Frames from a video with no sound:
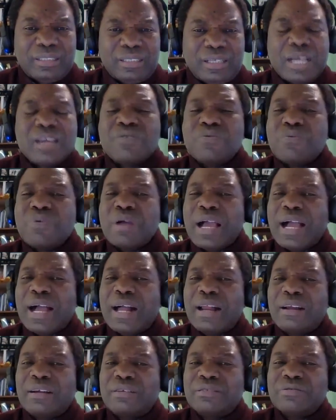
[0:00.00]
And
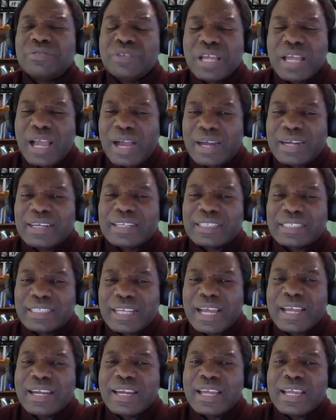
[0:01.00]
well, the
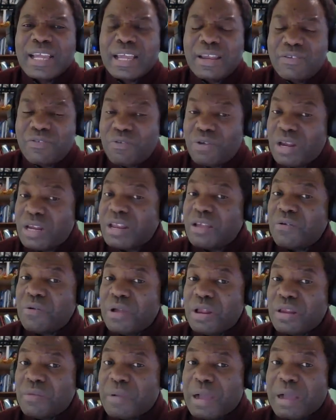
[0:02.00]
understanding in your
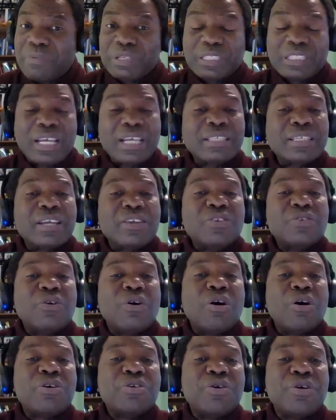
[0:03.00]
way, the Bible says that in
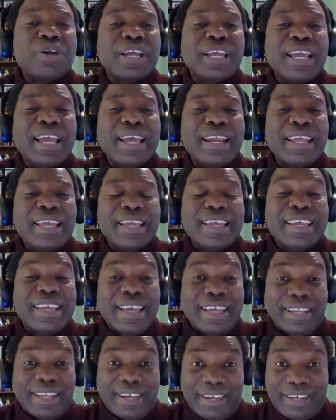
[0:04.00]
all you're getting,
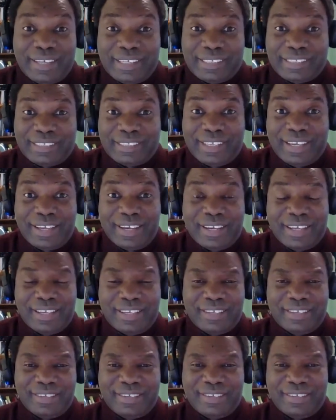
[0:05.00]
get
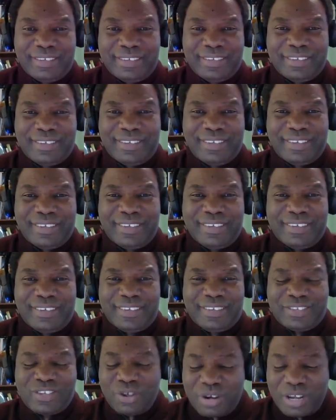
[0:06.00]
understanding.
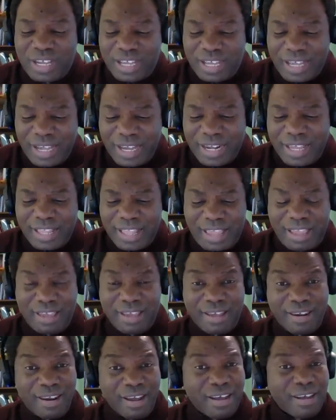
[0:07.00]
So get it,
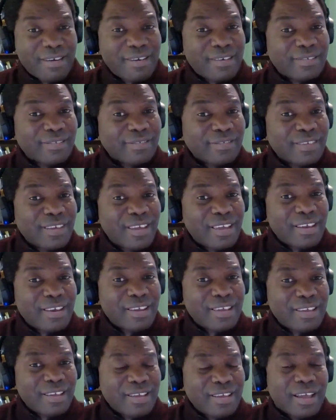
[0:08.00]
get
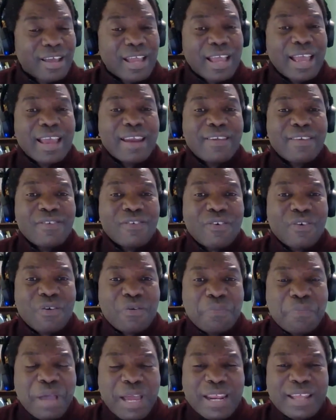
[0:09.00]
understanding. And
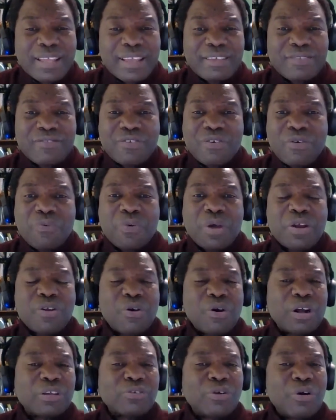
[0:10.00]
meditate in your
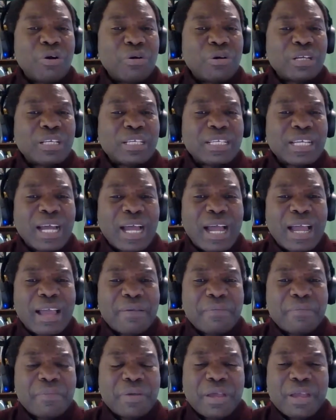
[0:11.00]
word at all
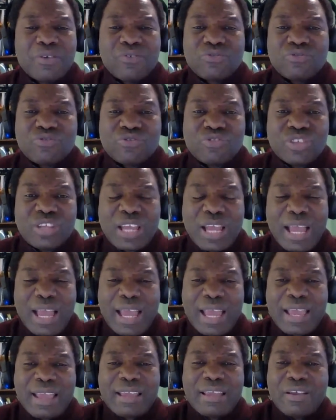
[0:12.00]
time.
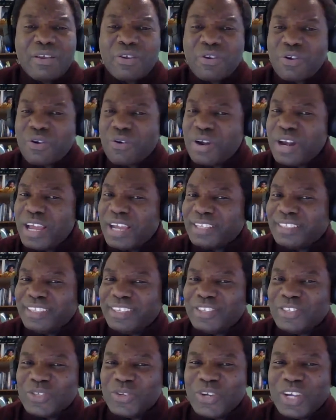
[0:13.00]
Stay
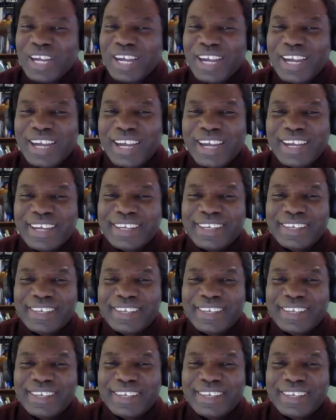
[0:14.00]
connected to God.